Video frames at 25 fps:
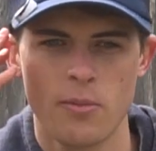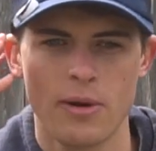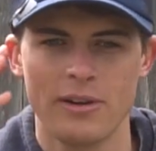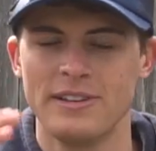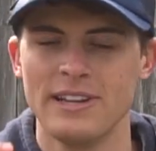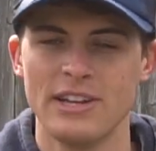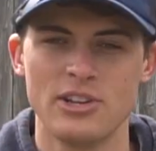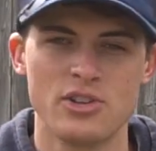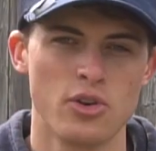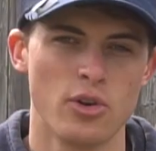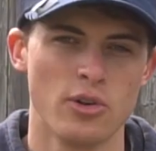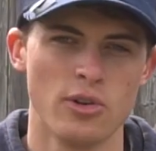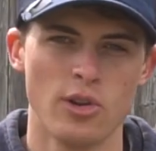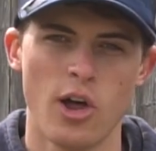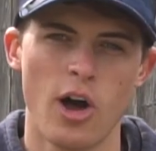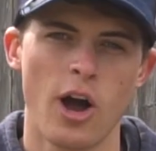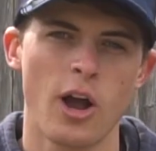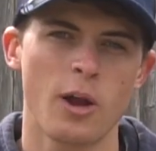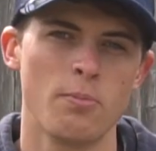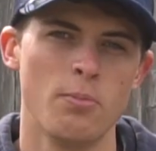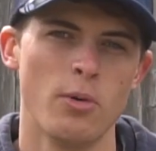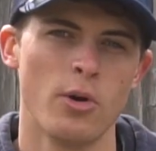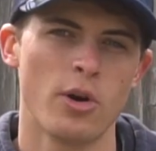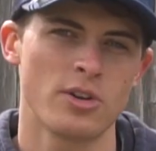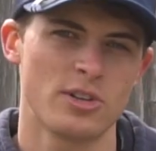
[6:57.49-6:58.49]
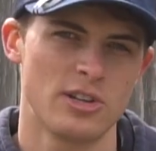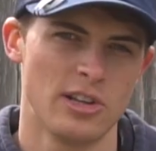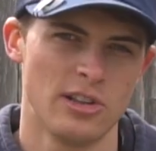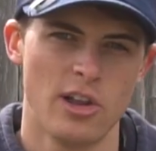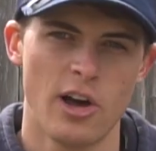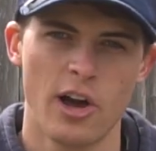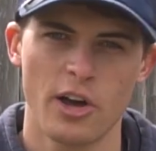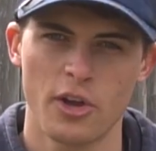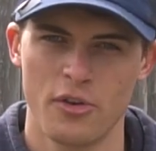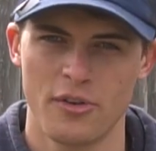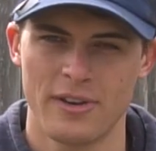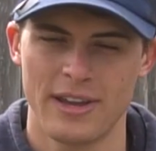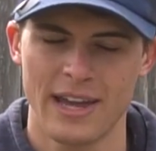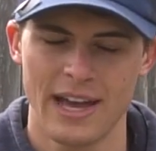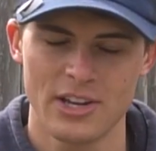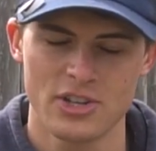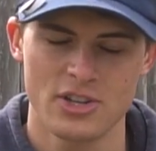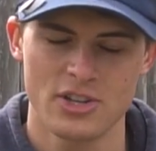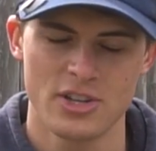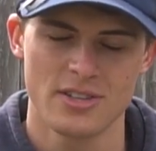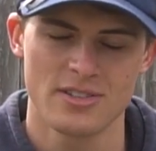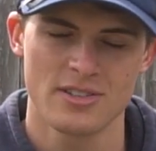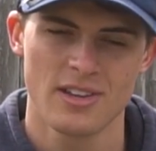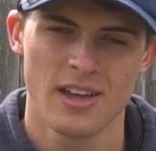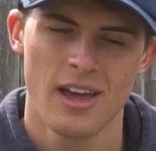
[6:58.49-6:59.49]
a digital logbook to log your
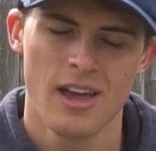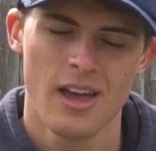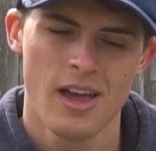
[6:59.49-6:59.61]
catches,